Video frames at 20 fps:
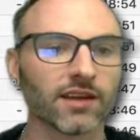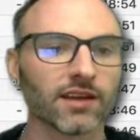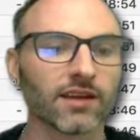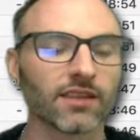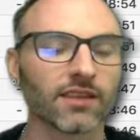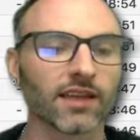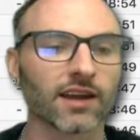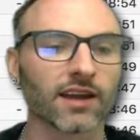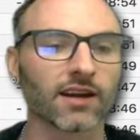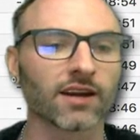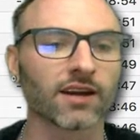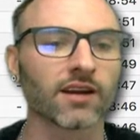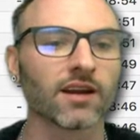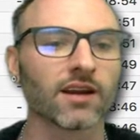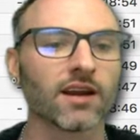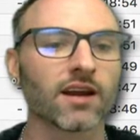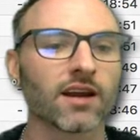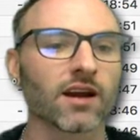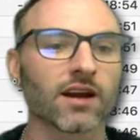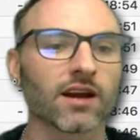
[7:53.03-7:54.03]
a letter
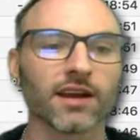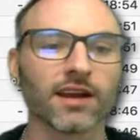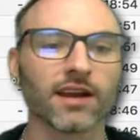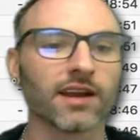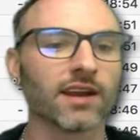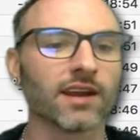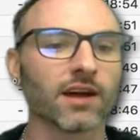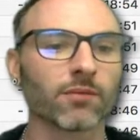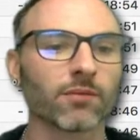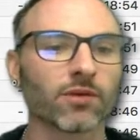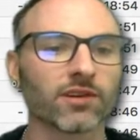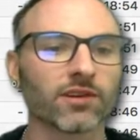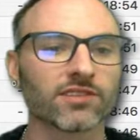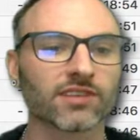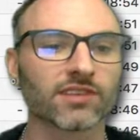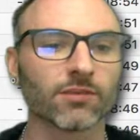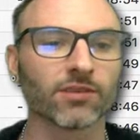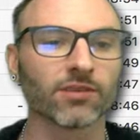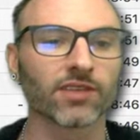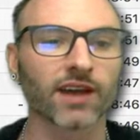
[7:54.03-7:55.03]
or a, a number and
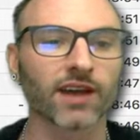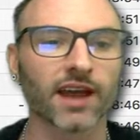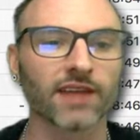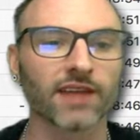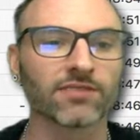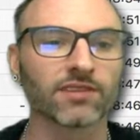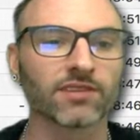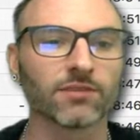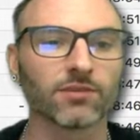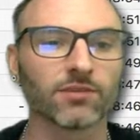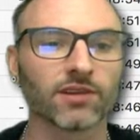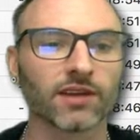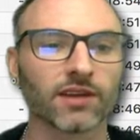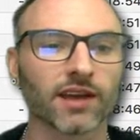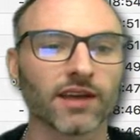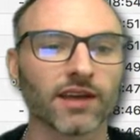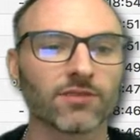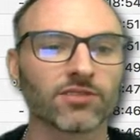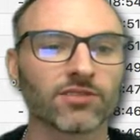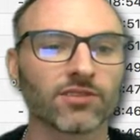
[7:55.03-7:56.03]
some with a hyphen, but
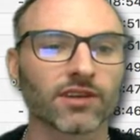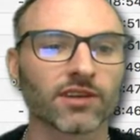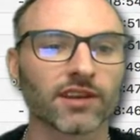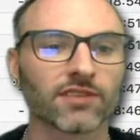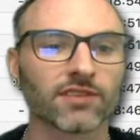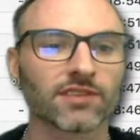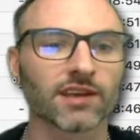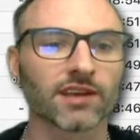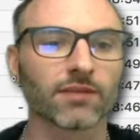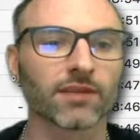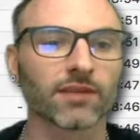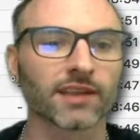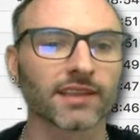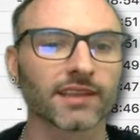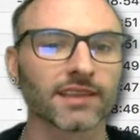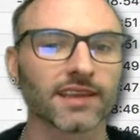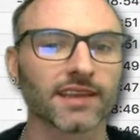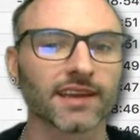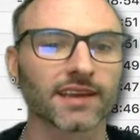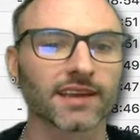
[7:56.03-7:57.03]
I am still getting some like
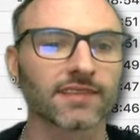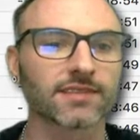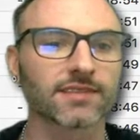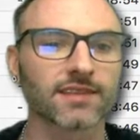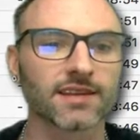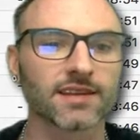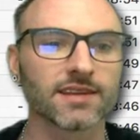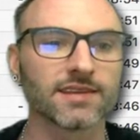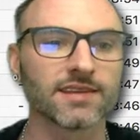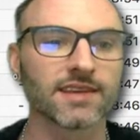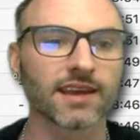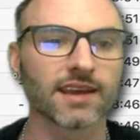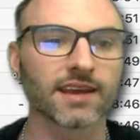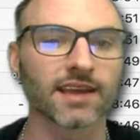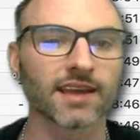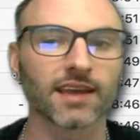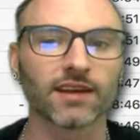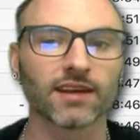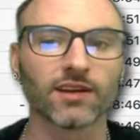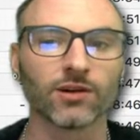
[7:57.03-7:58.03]

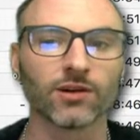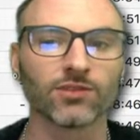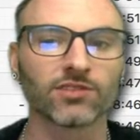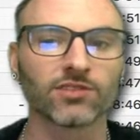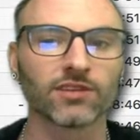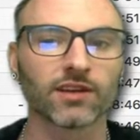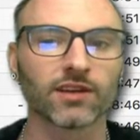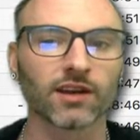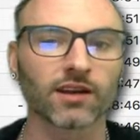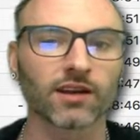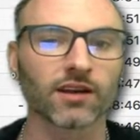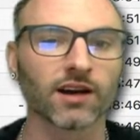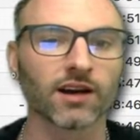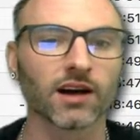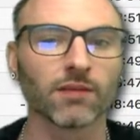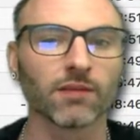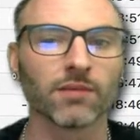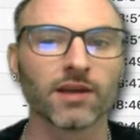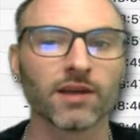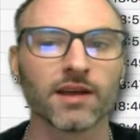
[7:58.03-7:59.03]

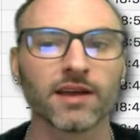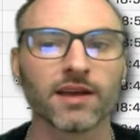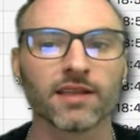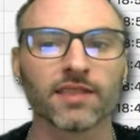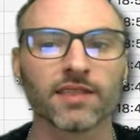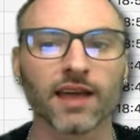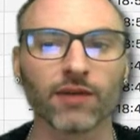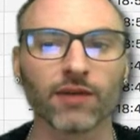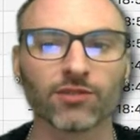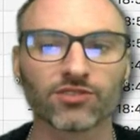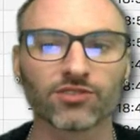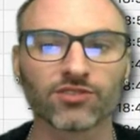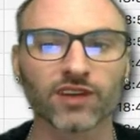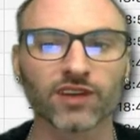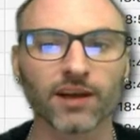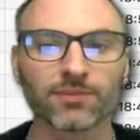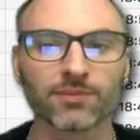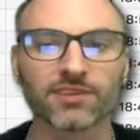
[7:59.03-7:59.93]
linuxdedicatedhosting.com. That was dropped